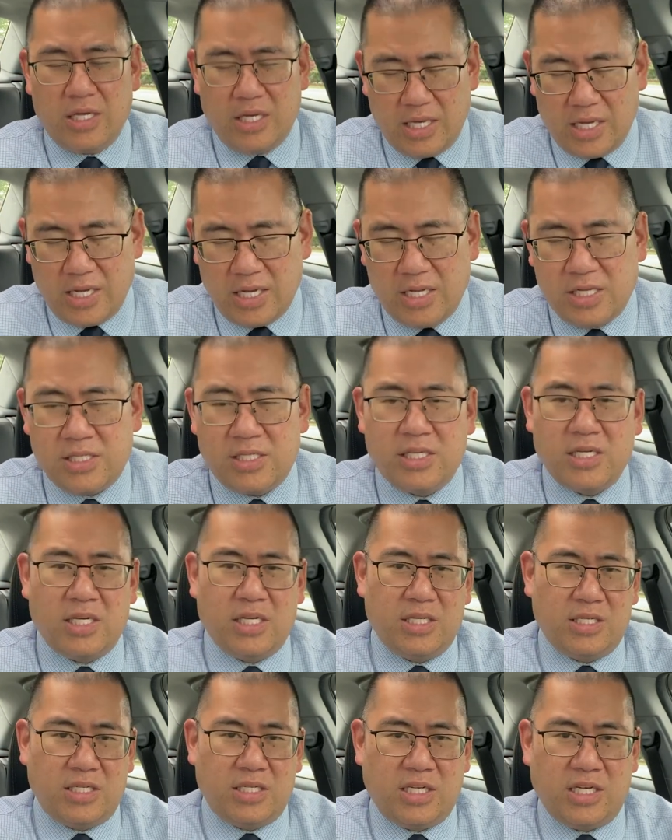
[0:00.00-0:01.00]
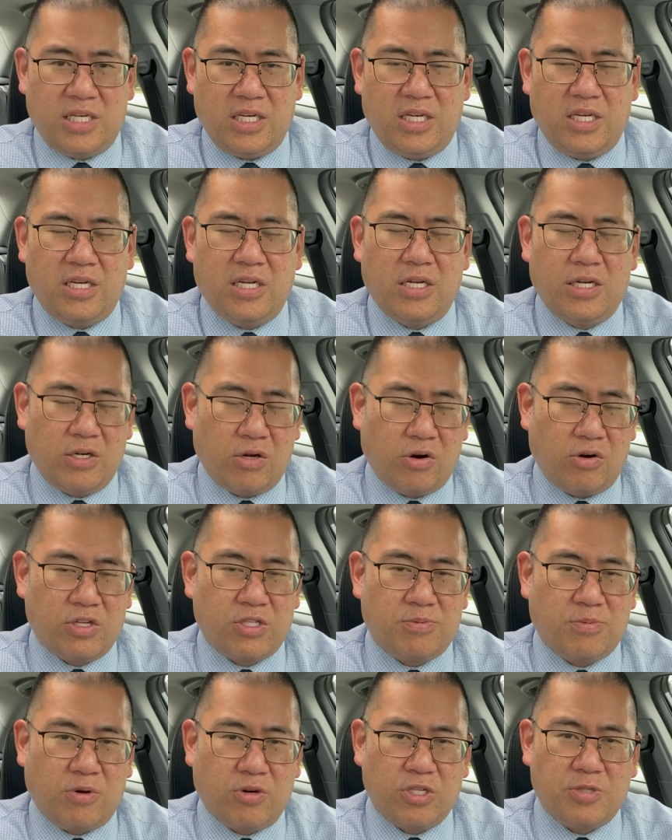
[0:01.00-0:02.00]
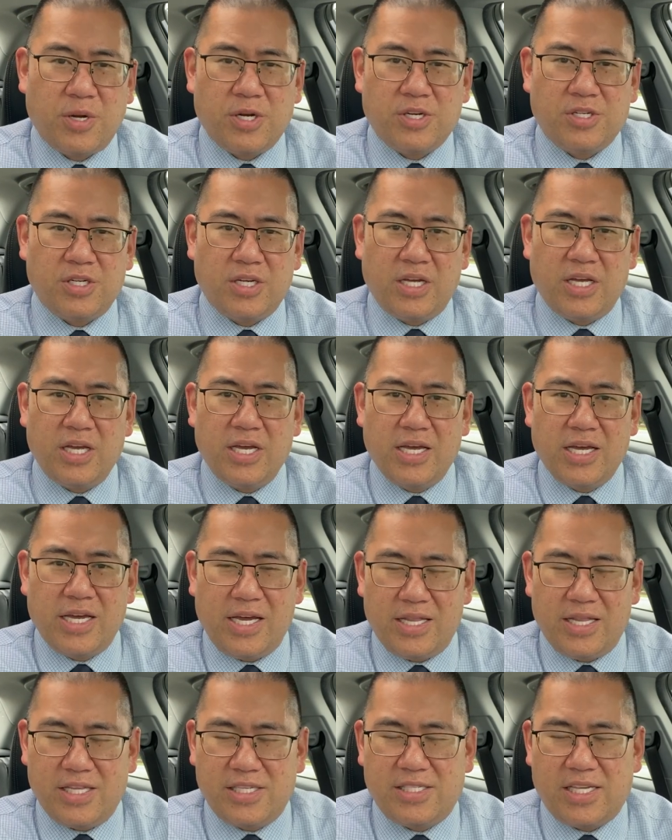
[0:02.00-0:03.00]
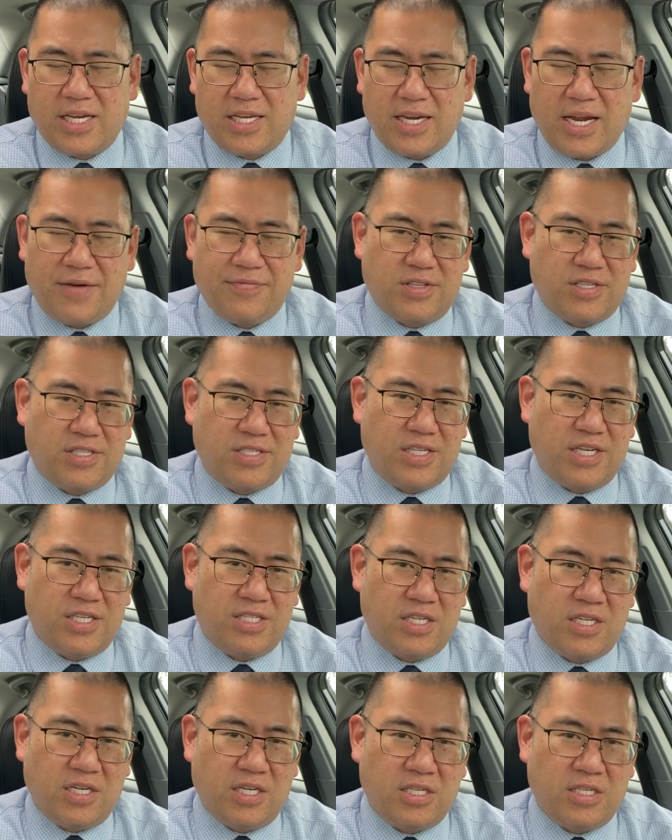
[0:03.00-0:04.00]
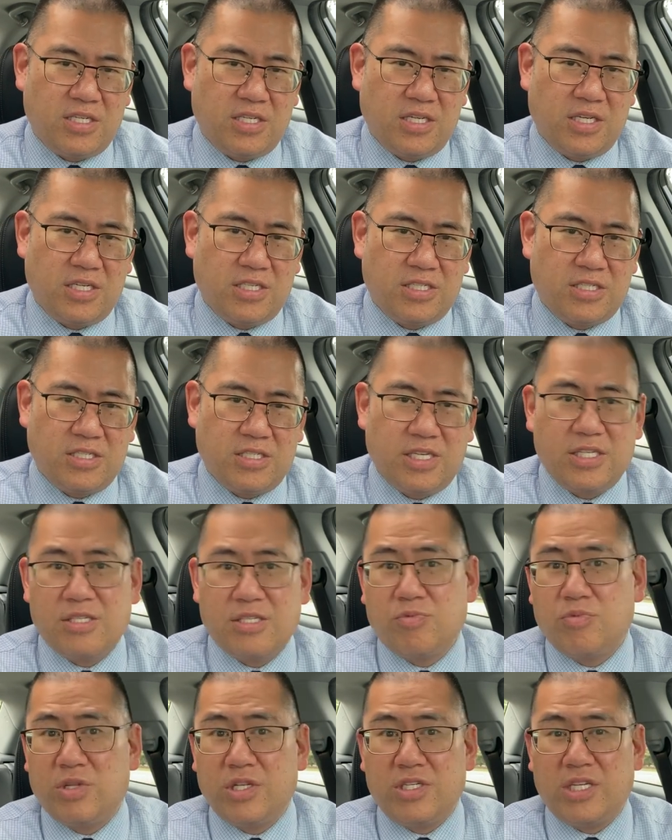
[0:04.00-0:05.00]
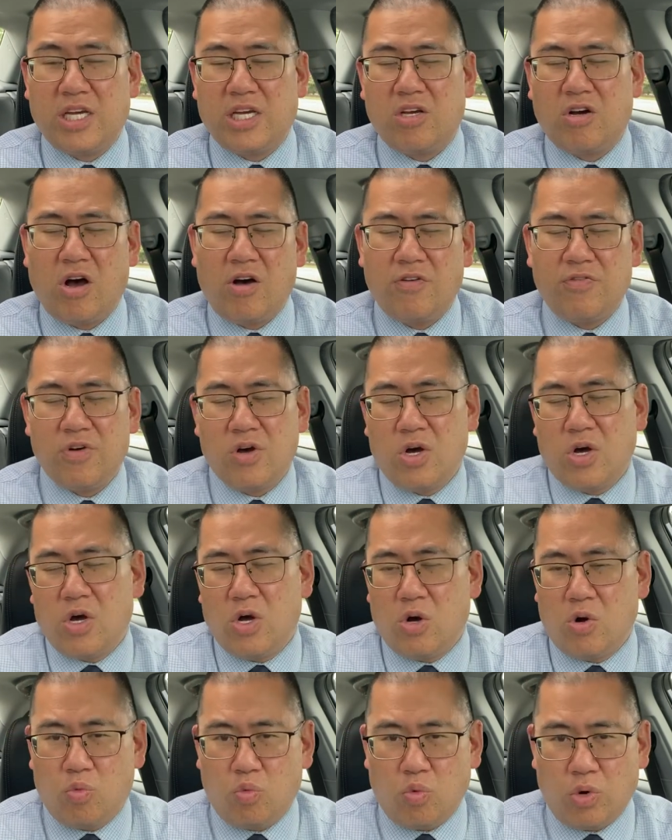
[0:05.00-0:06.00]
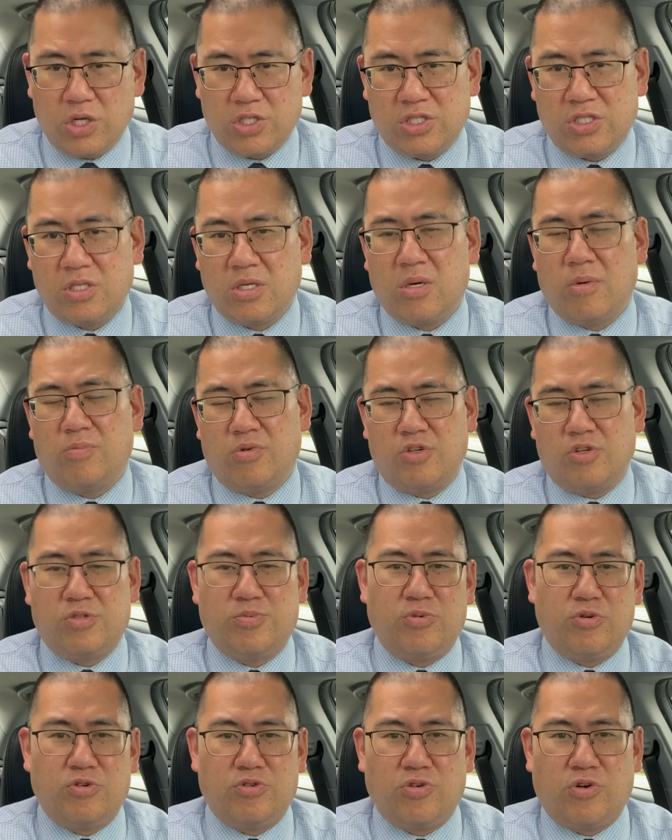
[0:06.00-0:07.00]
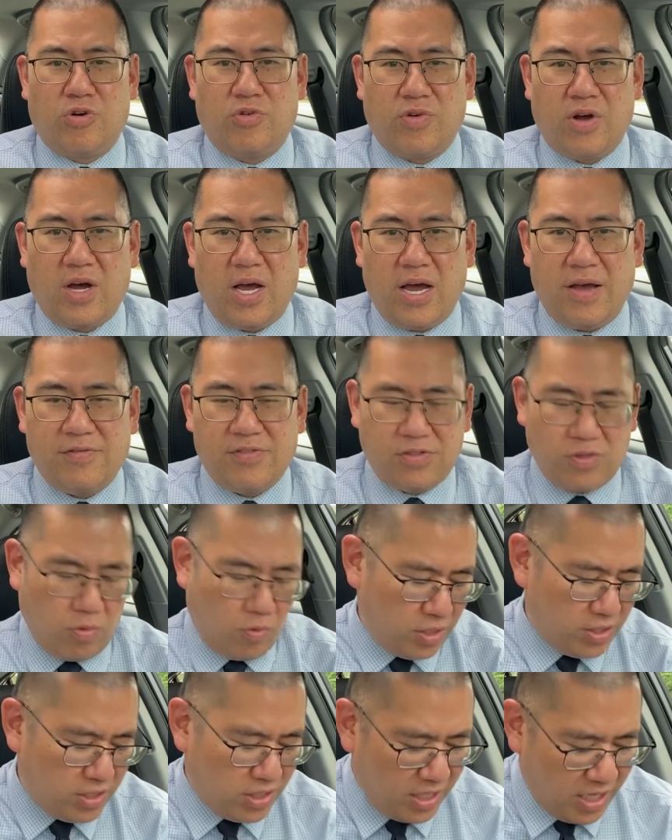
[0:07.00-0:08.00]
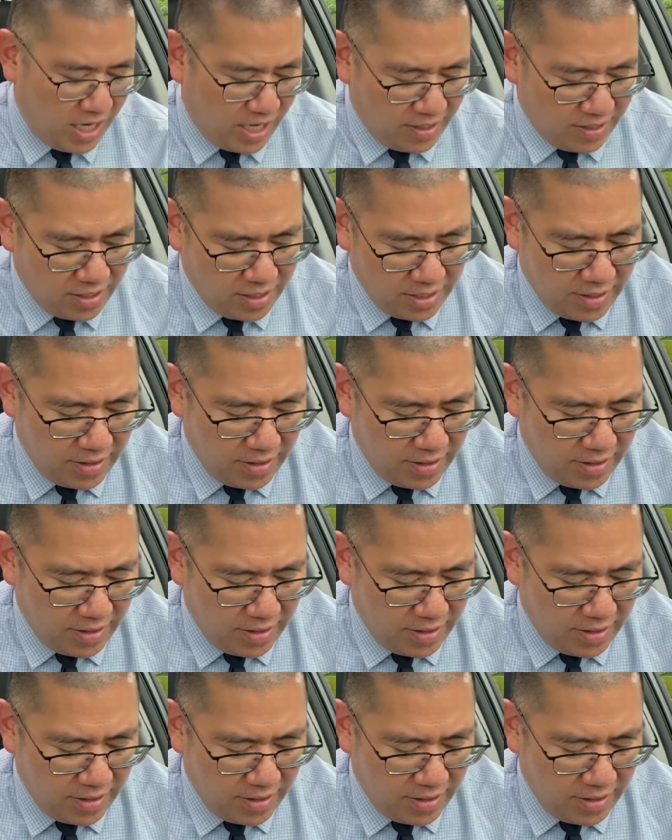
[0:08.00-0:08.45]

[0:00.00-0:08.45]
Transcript: is indeed noticeable, especially in the second half of the season, his season really taking off once Bruce Boudreau arrived. So once again,